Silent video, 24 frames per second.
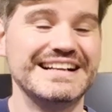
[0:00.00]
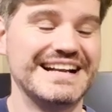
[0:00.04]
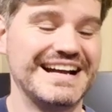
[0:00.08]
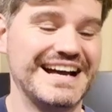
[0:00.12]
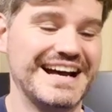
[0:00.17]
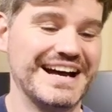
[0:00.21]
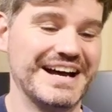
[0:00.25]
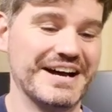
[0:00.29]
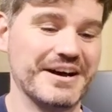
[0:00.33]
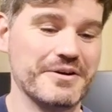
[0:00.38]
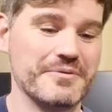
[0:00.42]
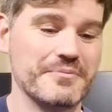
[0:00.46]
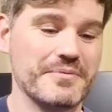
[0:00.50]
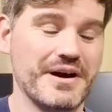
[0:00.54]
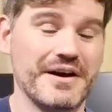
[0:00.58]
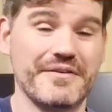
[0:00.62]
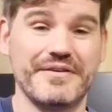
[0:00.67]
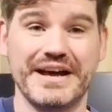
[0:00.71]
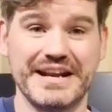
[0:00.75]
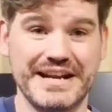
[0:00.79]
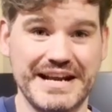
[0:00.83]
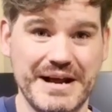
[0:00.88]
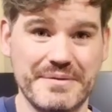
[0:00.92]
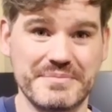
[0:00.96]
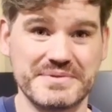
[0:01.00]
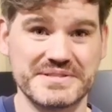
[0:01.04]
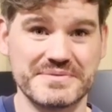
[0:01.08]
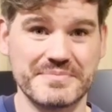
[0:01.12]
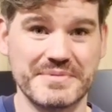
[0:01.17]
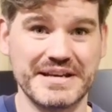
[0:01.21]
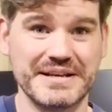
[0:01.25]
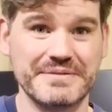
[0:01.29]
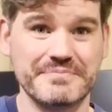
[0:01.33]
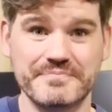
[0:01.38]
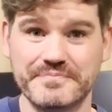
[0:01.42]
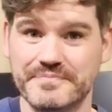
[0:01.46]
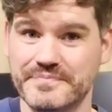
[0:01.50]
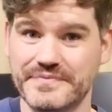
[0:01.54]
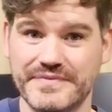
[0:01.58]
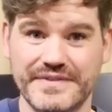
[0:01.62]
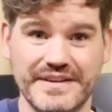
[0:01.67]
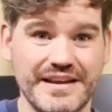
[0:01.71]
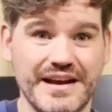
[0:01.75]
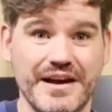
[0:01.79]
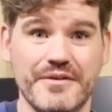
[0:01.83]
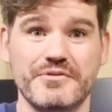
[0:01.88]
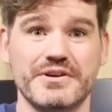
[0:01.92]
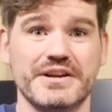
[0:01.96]
I've had it happen to me.
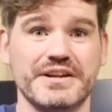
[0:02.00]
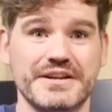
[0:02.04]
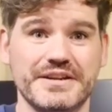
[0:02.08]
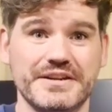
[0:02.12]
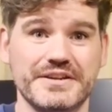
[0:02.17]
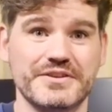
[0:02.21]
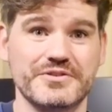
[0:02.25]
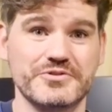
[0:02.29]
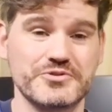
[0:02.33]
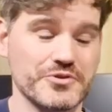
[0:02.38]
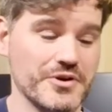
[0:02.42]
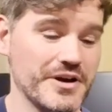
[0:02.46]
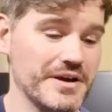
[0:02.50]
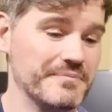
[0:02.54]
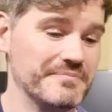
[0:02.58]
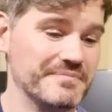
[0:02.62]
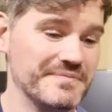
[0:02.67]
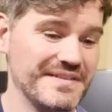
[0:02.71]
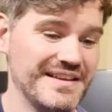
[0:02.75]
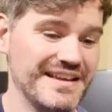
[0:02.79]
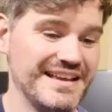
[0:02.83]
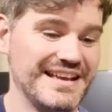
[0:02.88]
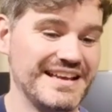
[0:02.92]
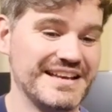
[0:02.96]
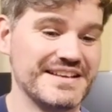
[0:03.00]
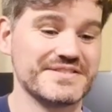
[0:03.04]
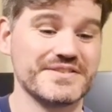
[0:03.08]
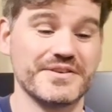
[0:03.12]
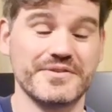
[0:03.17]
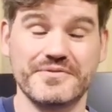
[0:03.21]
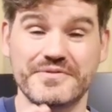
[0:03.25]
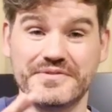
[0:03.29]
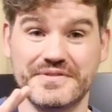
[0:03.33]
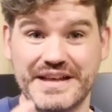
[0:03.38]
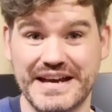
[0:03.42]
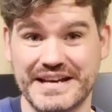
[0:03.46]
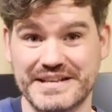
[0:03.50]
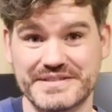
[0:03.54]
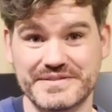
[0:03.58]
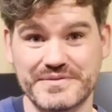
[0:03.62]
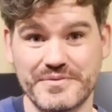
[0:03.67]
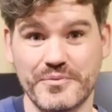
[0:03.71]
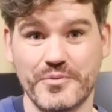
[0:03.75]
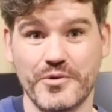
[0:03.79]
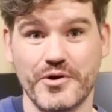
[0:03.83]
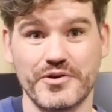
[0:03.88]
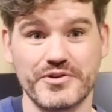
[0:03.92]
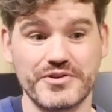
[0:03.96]
I really didn't enjoy it. So that's
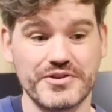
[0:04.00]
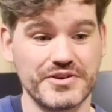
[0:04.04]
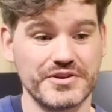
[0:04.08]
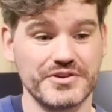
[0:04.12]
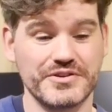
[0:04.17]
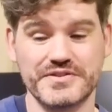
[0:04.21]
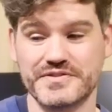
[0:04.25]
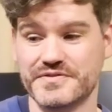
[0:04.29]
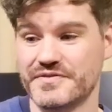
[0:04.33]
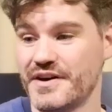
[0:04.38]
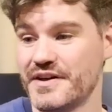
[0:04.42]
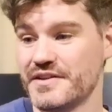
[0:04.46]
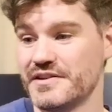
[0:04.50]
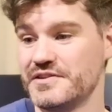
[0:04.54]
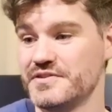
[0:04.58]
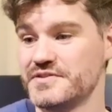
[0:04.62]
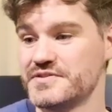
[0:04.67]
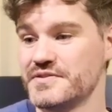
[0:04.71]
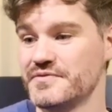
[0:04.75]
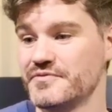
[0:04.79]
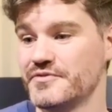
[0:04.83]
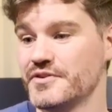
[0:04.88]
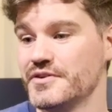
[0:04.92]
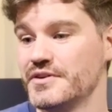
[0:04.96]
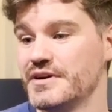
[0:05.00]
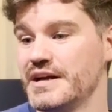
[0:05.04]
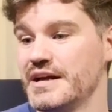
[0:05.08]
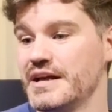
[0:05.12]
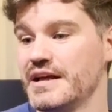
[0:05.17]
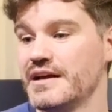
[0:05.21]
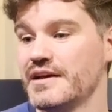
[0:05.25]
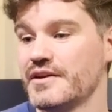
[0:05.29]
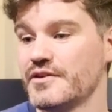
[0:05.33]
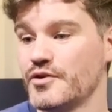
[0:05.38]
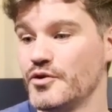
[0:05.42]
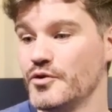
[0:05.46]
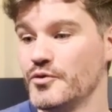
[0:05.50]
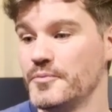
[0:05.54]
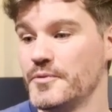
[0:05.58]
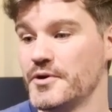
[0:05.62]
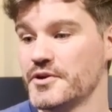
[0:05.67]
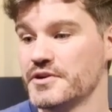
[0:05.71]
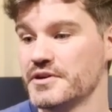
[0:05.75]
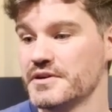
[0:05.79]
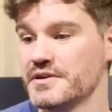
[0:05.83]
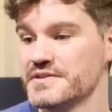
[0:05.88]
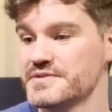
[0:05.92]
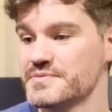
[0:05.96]
what you can use Father Lucian for. Cool
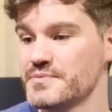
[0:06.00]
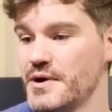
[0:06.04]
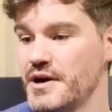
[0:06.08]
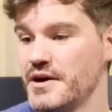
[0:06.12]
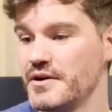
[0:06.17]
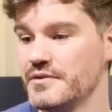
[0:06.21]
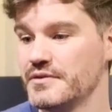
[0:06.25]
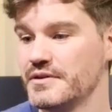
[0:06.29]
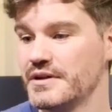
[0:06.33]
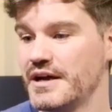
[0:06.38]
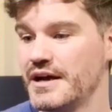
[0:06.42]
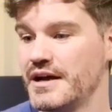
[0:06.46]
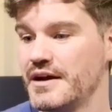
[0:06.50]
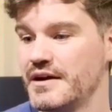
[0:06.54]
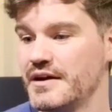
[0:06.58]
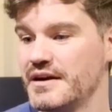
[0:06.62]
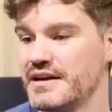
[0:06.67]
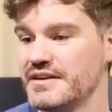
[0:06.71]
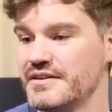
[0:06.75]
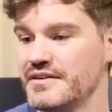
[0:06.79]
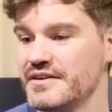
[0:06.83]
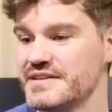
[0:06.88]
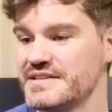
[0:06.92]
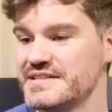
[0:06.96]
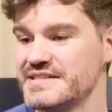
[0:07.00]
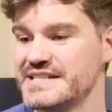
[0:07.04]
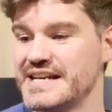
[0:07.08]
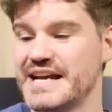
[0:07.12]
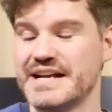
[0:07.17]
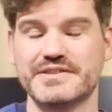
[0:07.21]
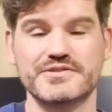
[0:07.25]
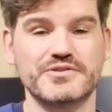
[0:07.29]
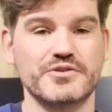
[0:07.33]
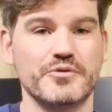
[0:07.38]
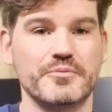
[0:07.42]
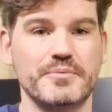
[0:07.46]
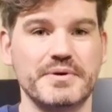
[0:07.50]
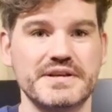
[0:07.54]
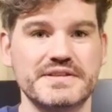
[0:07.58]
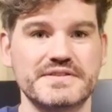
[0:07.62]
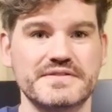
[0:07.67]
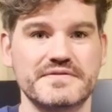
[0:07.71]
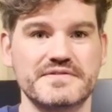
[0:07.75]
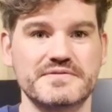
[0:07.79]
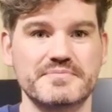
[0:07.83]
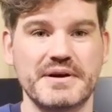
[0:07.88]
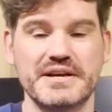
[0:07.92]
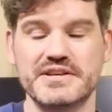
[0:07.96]
model as well, nice tactical piece
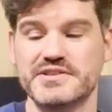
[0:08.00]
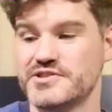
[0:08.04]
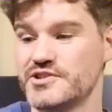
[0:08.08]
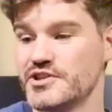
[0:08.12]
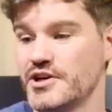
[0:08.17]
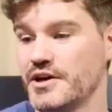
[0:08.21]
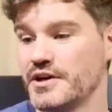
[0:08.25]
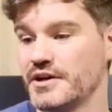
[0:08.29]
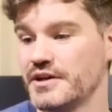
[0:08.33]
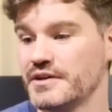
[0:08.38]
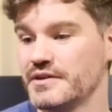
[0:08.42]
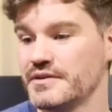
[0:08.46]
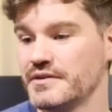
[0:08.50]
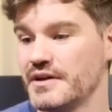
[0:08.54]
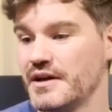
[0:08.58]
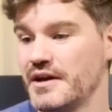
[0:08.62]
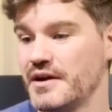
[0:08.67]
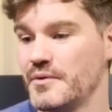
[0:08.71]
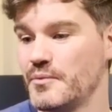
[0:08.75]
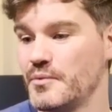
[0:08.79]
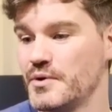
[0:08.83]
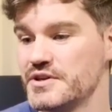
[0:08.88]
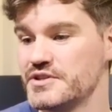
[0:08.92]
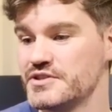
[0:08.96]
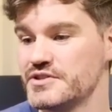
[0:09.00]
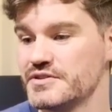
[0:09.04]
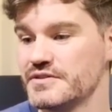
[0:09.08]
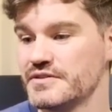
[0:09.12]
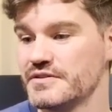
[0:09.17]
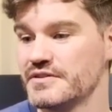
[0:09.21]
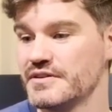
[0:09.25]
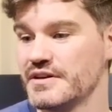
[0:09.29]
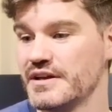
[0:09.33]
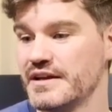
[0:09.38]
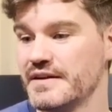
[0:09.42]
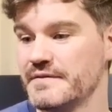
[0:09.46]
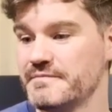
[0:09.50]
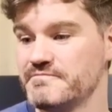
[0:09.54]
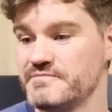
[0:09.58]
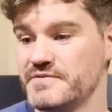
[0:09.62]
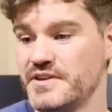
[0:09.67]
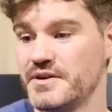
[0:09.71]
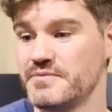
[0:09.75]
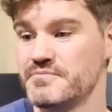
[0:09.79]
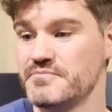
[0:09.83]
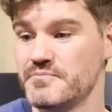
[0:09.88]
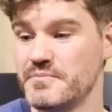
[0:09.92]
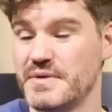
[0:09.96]
of space junk, which, you
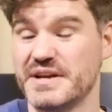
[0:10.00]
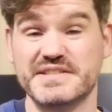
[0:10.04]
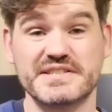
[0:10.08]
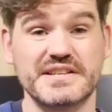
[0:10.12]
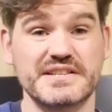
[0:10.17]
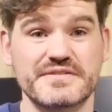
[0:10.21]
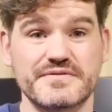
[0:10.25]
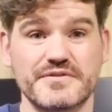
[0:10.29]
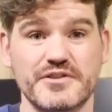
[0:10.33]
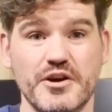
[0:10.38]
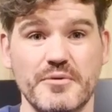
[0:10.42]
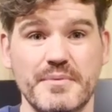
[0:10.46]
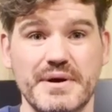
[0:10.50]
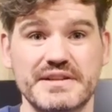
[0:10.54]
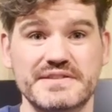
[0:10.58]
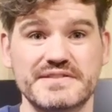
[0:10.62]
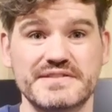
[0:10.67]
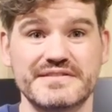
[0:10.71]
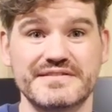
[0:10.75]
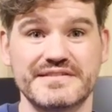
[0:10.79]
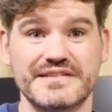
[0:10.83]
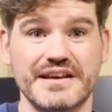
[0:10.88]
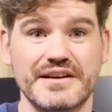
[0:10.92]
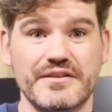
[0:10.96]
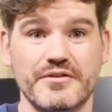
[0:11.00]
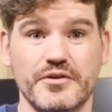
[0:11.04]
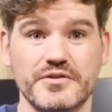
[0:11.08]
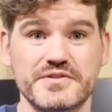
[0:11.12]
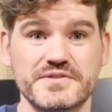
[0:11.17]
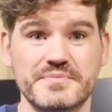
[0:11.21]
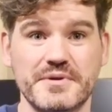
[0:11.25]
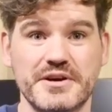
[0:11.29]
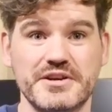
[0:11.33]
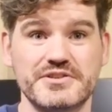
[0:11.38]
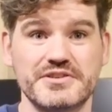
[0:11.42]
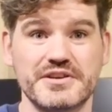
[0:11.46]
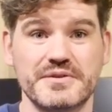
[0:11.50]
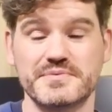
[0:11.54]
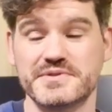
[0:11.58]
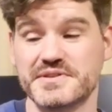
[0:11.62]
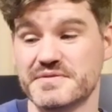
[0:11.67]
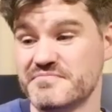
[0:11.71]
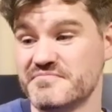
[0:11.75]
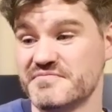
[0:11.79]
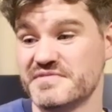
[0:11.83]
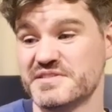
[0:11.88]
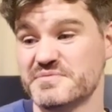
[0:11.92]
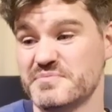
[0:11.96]
know, makes sense for nomads. They're on
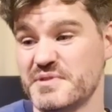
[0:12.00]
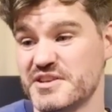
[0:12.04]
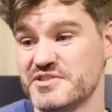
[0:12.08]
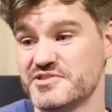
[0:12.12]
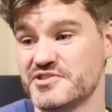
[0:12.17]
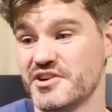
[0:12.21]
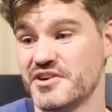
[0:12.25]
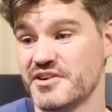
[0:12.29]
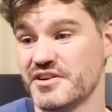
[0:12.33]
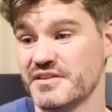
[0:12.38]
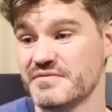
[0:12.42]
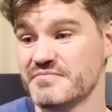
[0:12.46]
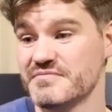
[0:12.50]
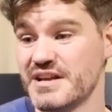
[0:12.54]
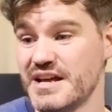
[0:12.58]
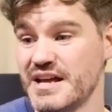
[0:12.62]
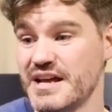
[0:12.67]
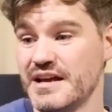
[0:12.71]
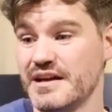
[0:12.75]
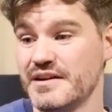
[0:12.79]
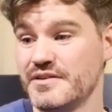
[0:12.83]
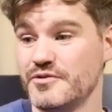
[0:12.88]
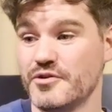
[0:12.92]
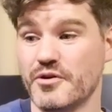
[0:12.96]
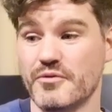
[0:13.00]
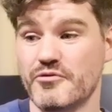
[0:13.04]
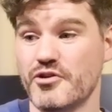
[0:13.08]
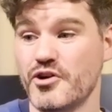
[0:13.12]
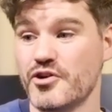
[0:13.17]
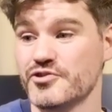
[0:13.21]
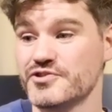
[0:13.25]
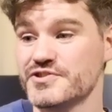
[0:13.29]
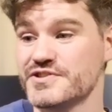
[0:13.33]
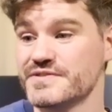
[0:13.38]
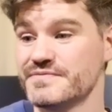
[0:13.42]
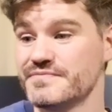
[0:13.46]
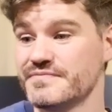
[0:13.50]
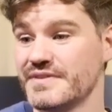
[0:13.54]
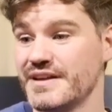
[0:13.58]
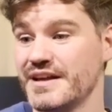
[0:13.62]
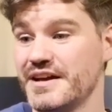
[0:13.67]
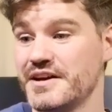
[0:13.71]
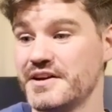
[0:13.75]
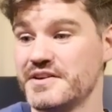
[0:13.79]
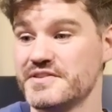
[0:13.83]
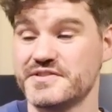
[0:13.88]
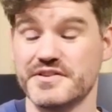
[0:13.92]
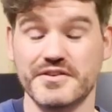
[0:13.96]
spaceships, space junk, not rocks,
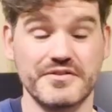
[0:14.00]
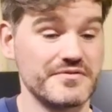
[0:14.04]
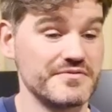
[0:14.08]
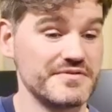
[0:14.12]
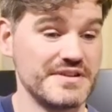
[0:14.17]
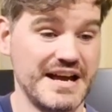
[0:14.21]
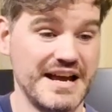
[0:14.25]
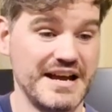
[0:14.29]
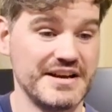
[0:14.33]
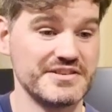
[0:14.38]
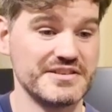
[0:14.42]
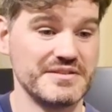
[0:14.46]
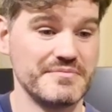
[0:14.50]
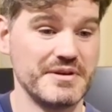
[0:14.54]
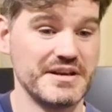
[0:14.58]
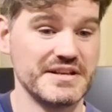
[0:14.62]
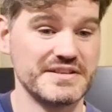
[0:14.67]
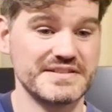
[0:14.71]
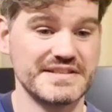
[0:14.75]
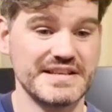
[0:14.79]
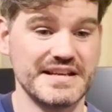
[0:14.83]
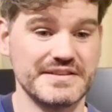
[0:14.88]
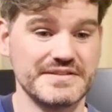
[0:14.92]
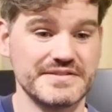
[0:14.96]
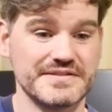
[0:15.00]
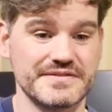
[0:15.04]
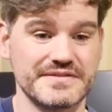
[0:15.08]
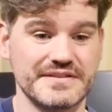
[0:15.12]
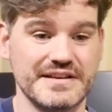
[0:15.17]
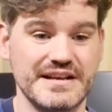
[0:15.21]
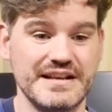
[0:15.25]
so that actually makes sense.